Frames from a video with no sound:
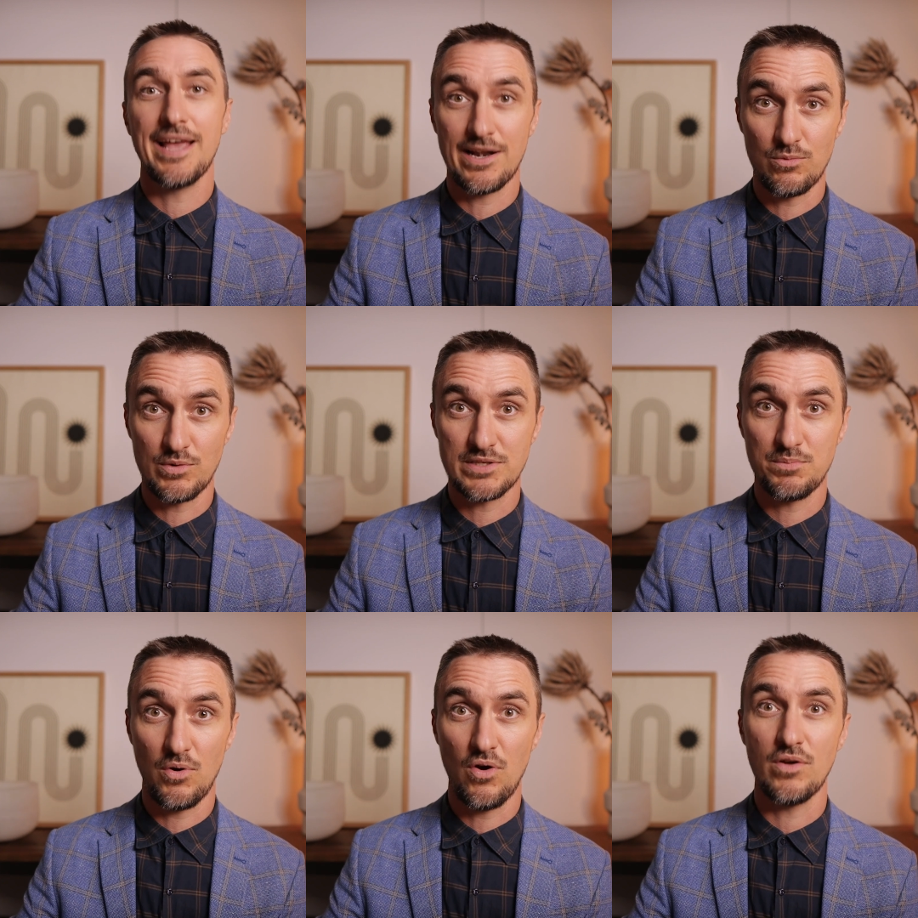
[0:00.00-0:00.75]
get a
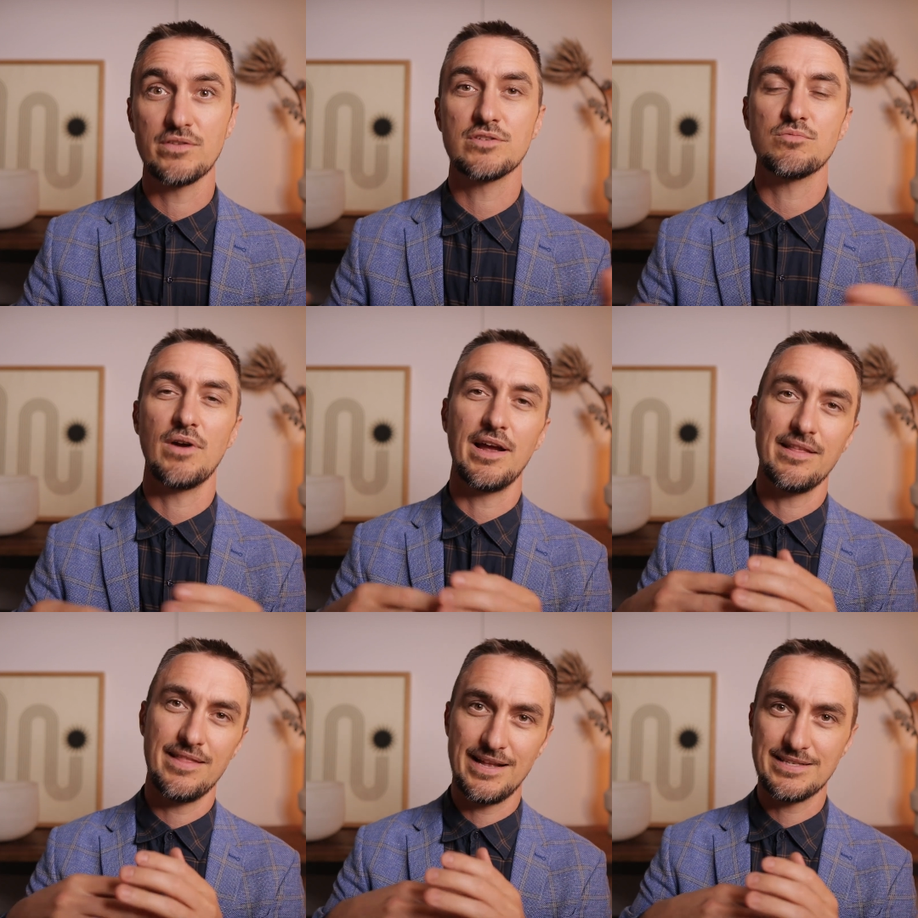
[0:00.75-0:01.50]
response,
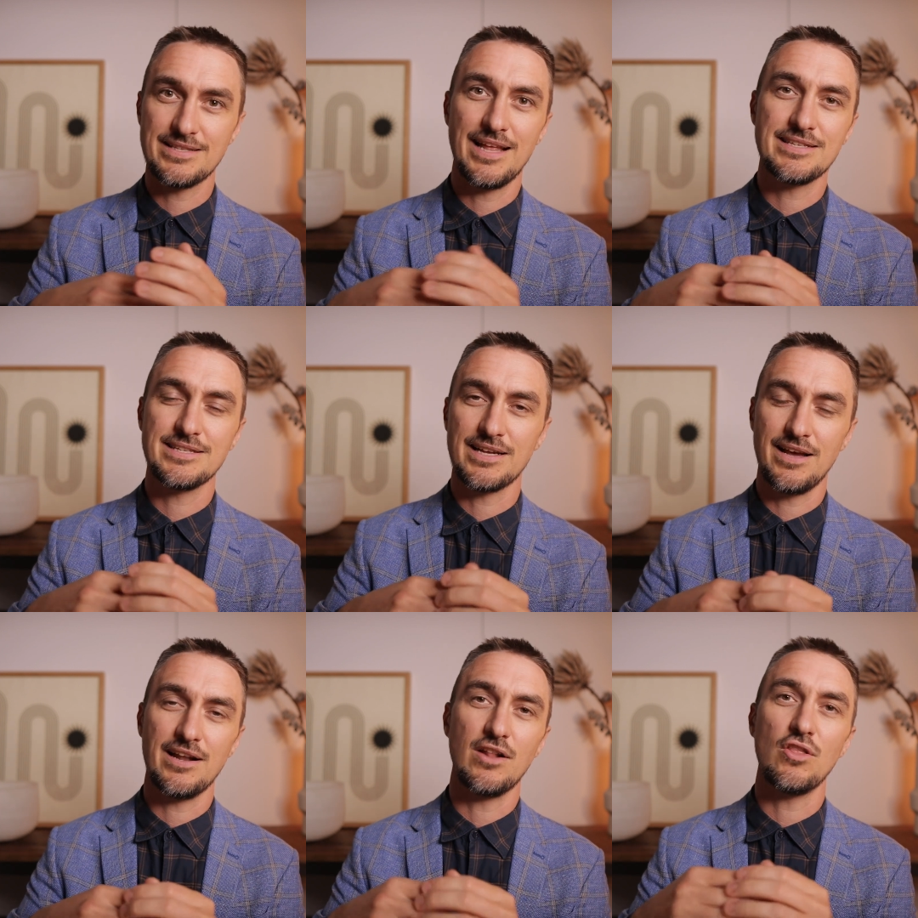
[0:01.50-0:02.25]
right? That's the
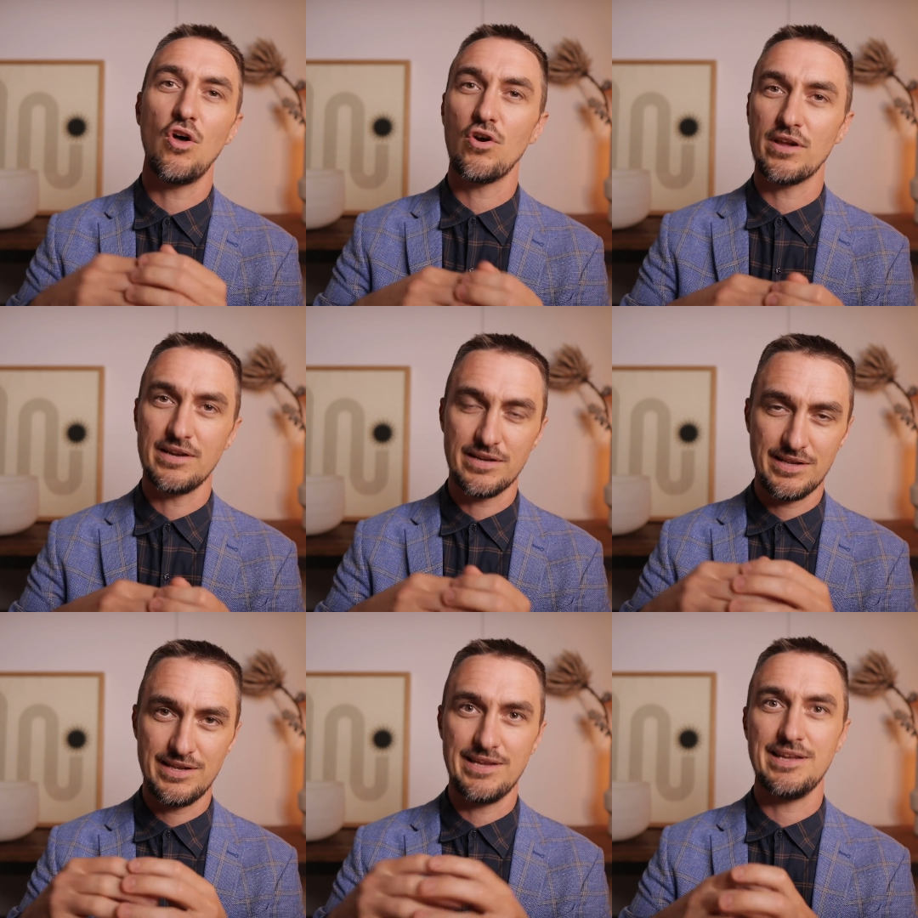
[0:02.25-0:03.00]
kind of lock
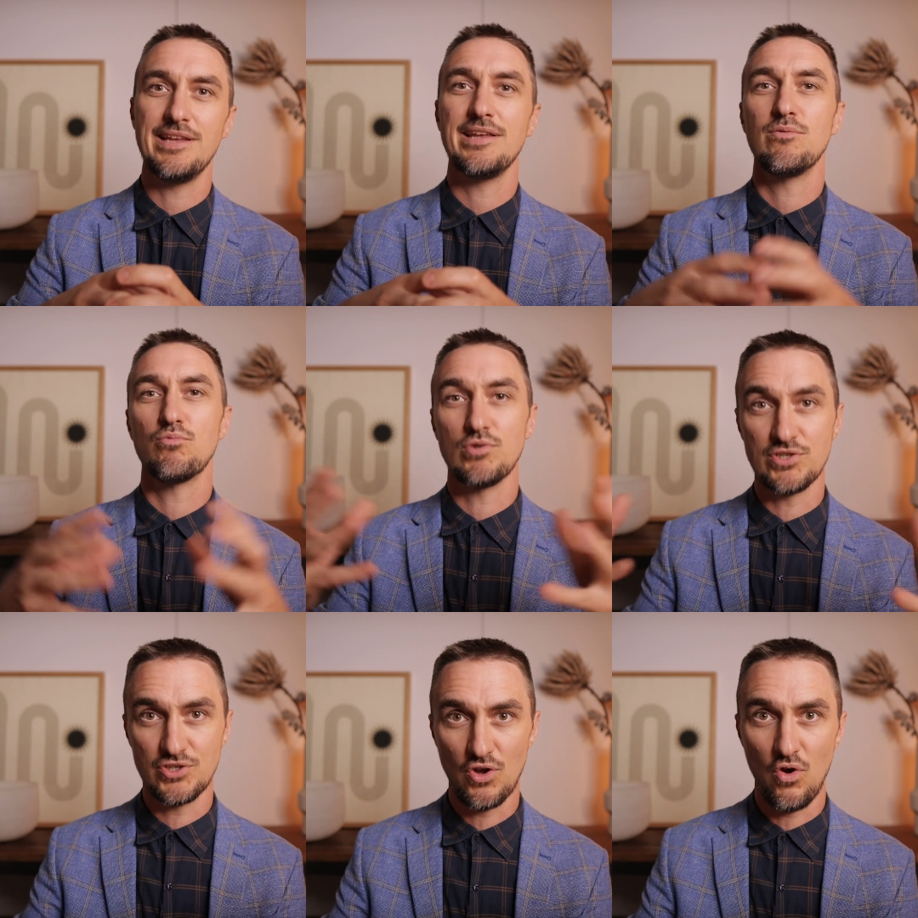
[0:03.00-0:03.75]
and key
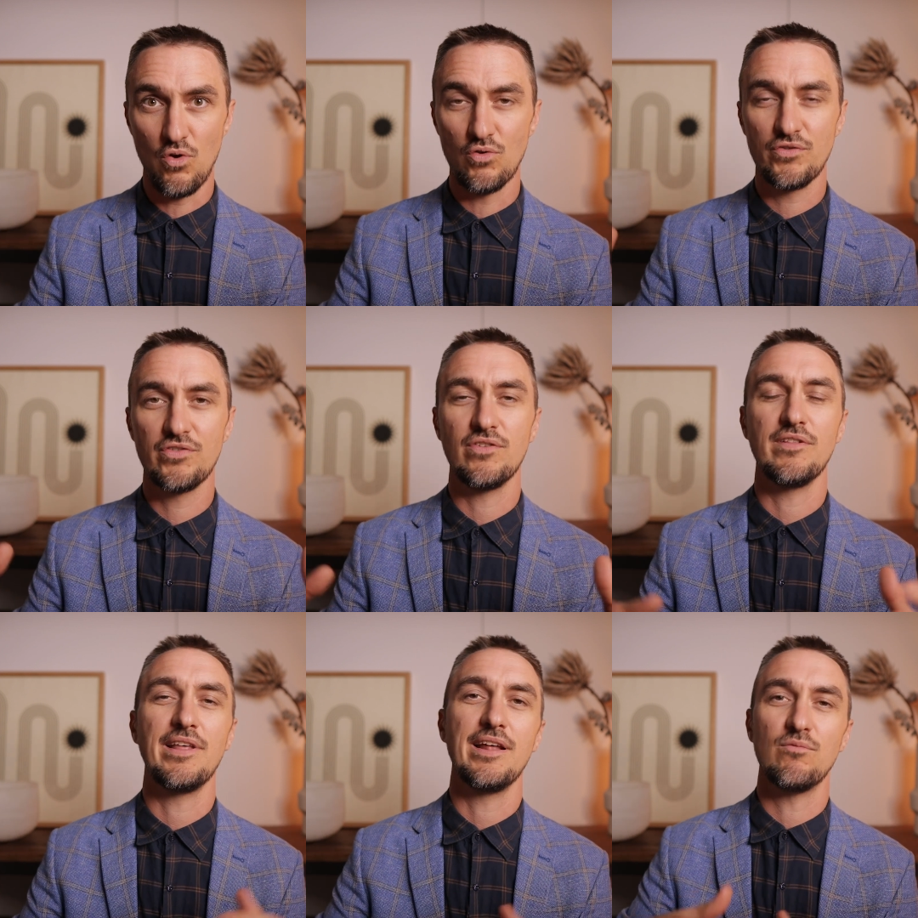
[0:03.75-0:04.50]

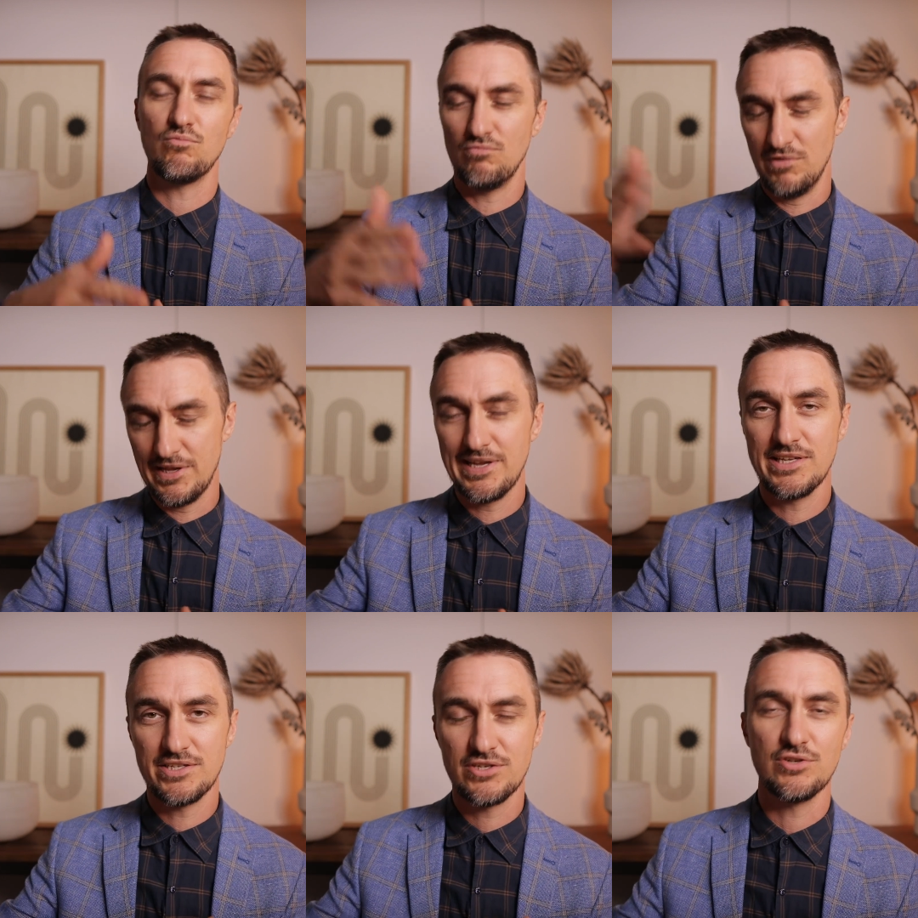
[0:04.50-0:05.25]
result that
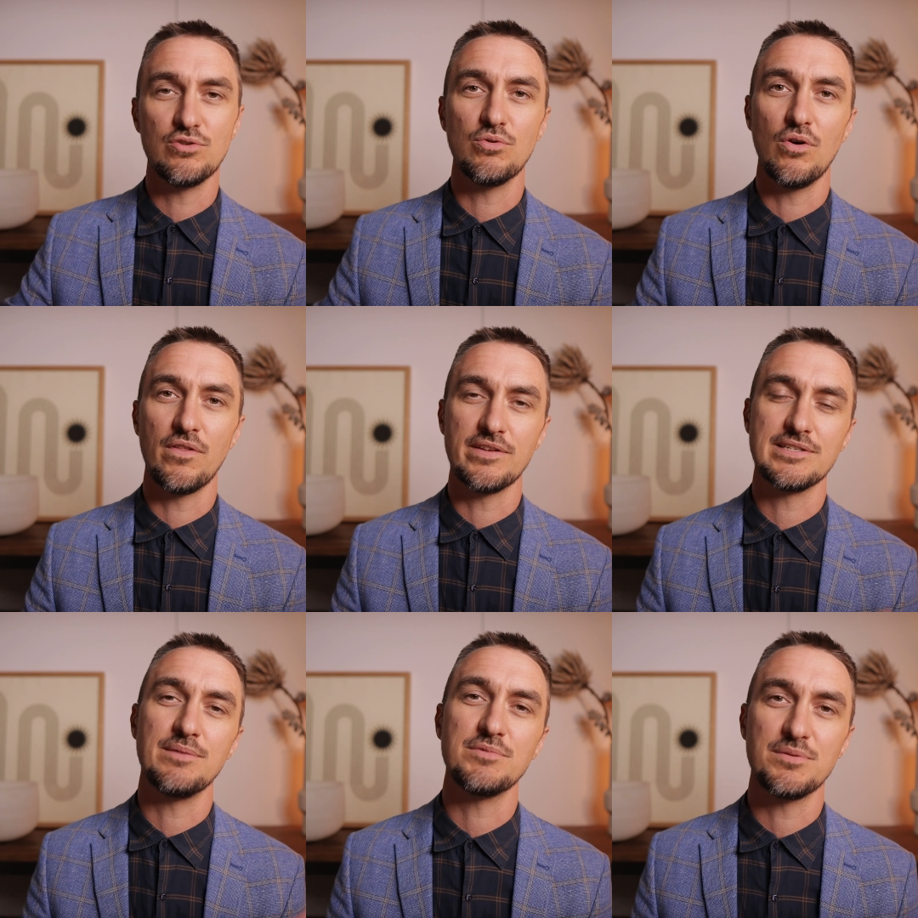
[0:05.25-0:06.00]
leads to all the
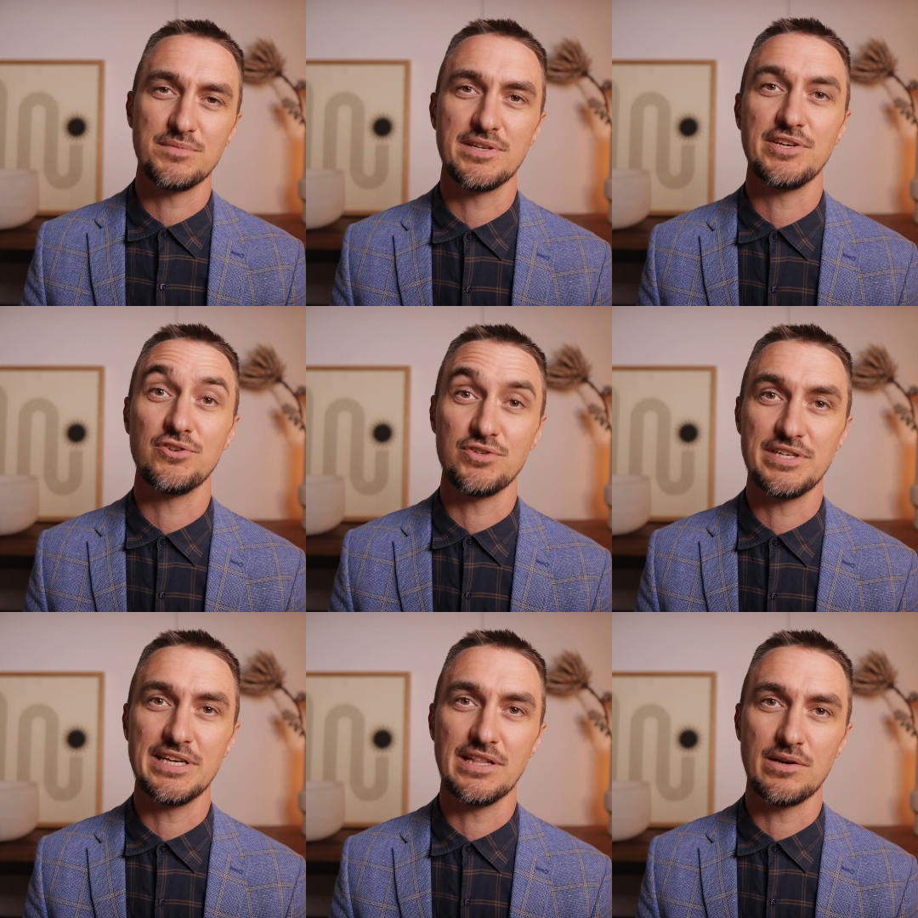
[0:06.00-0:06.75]
symptoms that you're
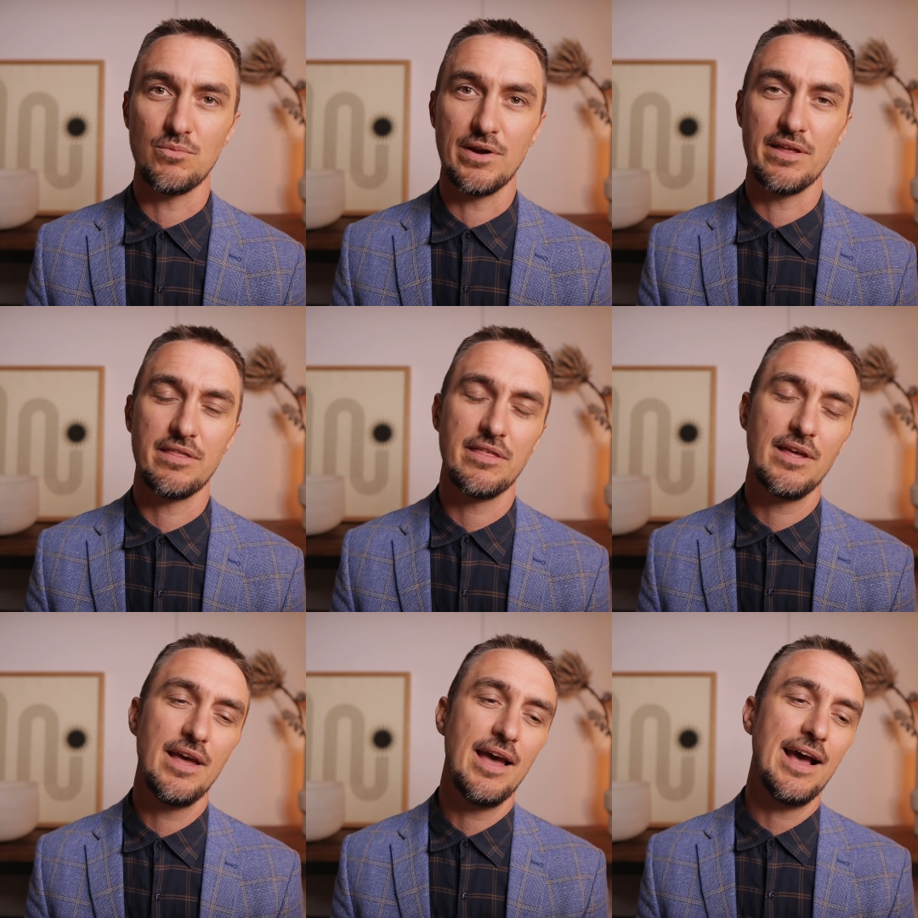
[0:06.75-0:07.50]
dealing with.